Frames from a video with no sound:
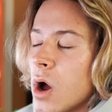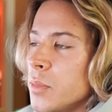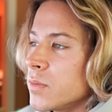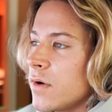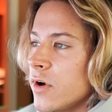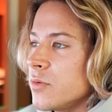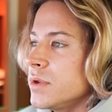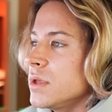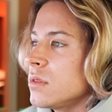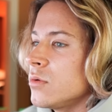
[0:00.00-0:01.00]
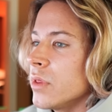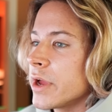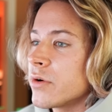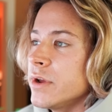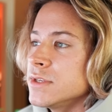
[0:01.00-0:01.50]
upping my vitamin D3
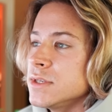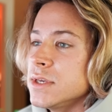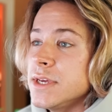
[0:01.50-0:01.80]
like crazy,